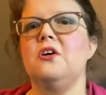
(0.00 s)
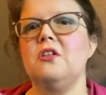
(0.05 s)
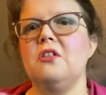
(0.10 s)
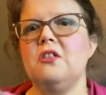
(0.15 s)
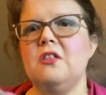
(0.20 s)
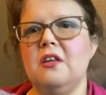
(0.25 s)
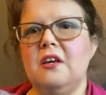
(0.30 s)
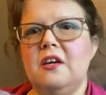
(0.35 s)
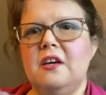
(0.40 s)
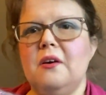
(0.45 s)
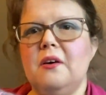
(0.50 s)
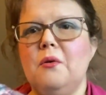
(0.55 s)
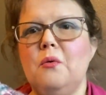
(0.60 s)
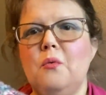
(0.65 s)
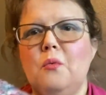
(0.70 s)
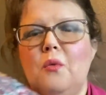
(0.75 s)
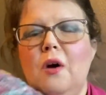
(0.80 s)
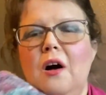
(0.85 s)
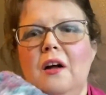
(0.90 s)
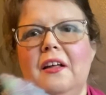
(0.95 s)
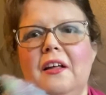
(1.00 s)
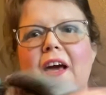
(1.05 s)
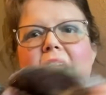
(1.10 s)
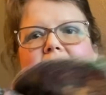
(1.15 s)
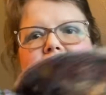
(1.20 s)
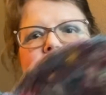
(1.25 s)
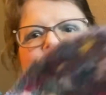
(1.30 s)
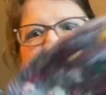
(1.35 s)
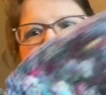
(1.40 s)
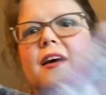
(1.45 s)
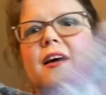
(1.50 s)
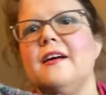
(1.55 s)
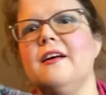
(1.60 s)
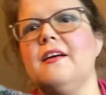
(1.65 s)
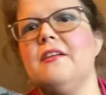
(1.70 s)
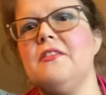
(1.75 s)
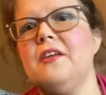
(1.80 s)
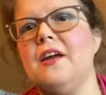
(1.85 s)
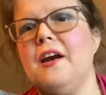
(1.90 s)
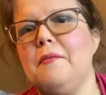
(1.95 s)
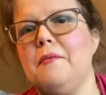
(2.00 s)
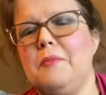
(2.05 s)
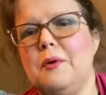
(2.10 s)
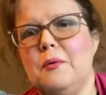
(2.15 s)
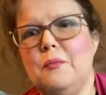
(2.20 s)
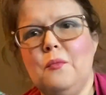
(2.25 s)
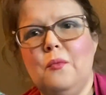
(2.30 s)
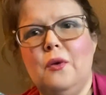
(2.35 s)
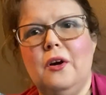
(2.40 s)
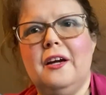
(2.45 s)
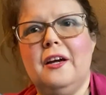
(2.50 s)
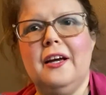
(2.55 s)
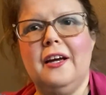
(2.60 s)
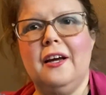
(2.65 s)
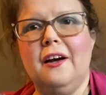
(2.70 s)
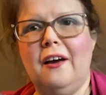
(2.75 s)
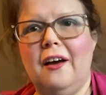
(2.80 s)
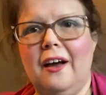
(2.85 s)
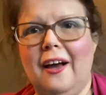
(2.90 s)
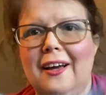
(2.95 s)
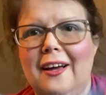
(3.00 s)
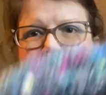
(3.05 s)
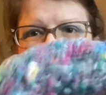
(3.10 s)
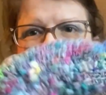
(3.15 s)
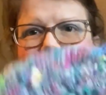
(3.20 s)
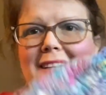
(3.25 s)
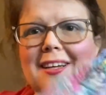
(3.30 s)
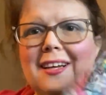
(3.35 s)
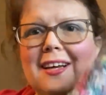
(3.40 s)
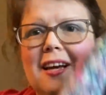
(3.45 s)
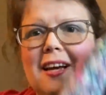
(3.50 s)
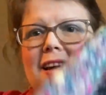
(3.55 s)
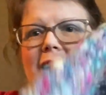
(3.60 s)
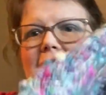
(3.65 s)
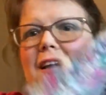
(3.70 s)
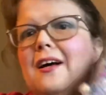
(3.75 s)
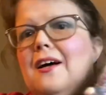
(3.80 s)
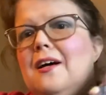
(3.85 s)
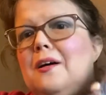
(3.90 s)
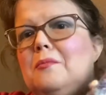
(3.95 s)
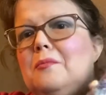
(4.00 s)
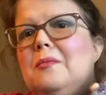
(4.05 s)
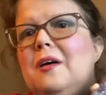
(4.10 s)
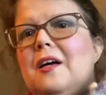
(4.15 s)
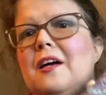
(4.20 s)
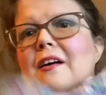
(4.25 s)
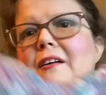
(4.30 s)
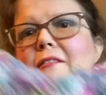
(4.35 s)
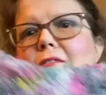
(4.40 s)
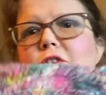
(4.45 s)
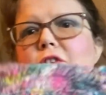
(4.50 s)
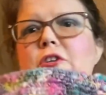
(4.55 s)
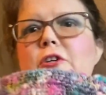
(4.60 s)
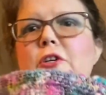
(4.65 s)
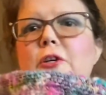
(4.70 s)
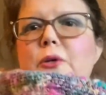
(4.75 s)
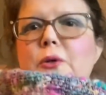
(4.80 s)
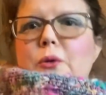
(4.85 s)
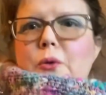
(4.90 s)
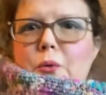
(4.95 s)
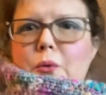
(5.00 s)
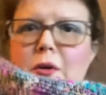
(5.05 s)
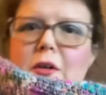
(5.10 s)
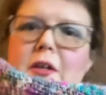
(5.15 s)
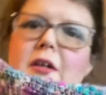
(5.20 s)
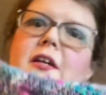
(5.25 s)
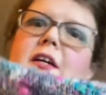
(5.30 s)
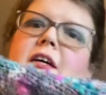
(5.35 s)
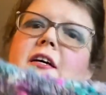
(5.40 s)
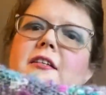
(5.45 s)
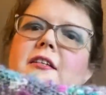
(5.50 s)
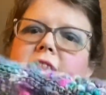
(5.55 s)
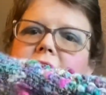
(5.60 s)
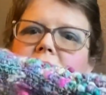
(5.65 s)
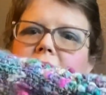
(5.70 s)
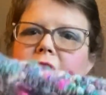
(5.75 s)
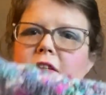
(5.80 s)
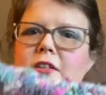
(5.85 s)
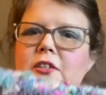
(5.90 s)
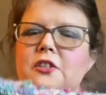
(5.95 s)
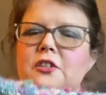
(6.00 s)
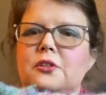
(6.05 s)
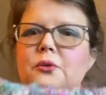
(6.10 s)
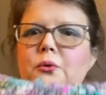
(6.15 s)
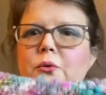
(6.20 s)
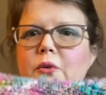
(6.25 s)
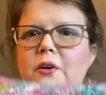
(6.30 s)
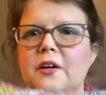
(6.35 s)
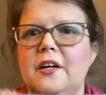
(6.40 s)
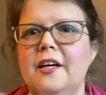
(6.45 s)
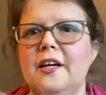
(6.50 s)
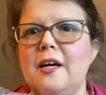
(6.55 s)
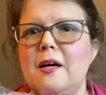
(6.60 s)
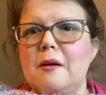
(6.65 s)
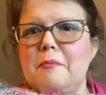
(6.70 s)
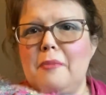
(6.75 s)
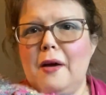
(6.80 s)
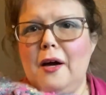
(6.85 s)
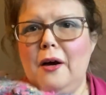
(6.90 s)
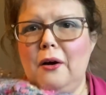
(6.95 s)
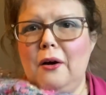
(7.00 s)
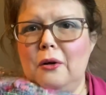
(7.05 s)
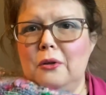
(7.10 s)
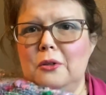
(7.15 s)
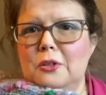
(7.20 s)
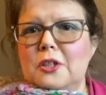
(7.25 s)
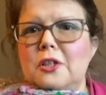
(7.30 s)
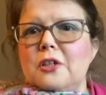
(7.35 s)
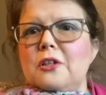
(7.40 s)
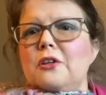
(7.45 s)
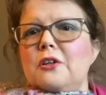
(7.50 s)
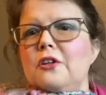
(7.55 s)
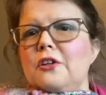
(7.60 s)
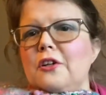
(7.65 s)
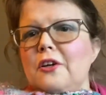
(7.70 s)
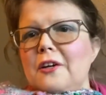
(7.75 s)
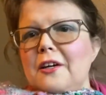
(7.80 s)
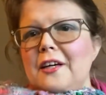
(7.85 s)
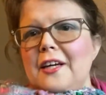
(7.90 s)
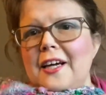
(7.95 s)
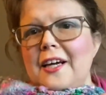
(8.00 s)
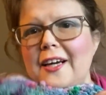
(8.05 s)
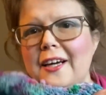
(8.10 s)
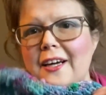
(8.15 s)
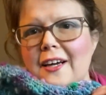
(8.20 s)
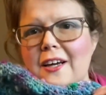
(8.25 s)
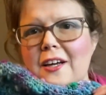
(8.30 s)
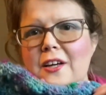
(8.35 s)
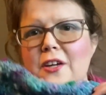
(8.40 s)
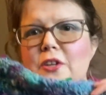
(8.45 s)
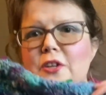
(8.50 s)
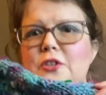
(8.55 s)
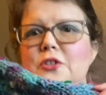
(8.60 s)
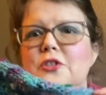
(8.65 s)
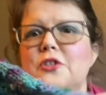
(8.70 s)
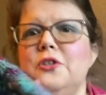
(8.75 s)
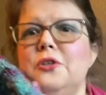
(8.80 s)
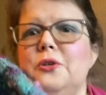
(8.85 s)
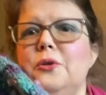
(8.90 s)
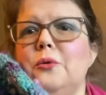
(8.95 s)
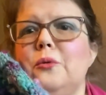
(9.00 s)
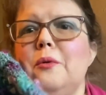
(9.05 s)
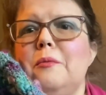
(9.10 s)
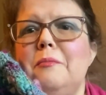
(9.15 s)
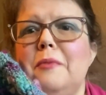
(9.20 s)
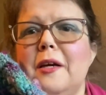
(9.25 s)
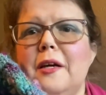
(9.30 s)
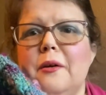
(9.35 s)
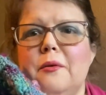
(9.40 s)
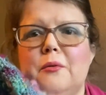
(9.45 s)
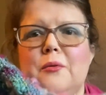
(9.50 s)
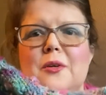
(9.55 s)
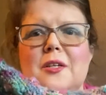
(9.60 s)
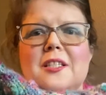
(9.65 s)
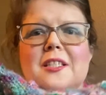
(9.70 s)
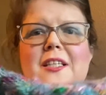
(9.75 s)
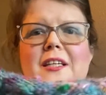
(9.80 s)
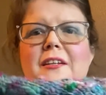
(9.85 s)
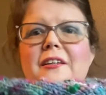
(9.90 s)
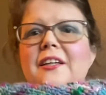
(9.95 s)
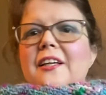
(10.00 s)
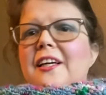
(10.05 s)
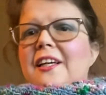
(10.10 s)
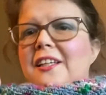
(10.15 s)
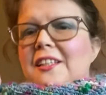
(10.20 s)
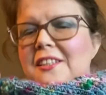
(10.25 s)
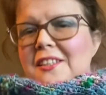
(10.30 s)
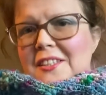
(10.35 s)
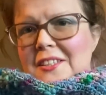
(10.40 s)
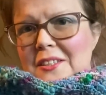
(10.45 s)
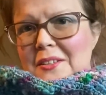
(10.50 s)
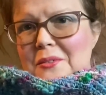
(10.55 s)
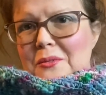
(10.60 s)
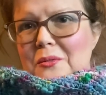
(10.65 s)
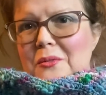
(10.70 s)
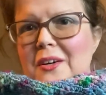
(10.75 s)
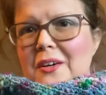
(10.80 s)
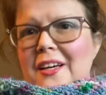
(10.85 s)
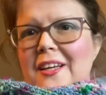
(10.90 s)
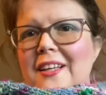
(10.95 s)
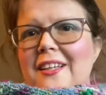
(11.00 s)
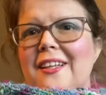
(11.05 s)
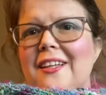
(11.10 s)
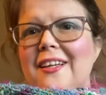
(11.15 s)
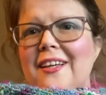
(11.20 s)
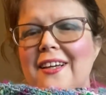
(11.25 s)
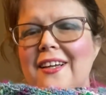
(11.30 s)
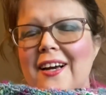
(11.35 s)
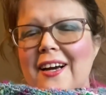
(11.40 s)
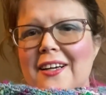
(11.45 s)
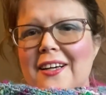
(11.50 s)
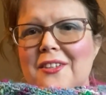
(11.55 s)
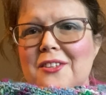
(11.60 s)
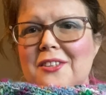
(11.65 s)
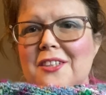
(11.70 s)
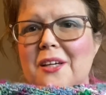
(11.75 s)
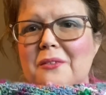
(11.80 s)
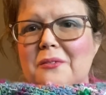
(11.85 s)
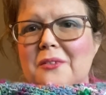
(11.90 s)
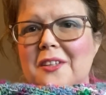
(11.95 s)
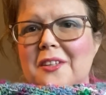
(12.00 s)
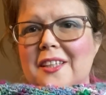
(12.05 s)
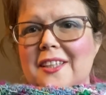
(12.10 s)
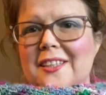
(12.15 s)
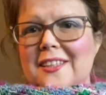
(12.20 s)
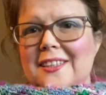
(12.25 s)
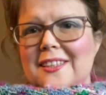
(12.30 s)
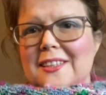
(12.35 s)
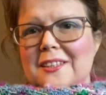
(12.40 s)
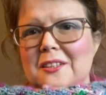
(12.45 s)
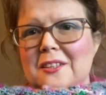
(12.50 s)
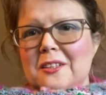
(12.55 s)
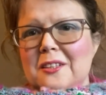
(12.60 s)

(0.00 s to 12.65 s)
the wall hanging that I've been working on to tell a story about learning to be resilient with hydrocephalus,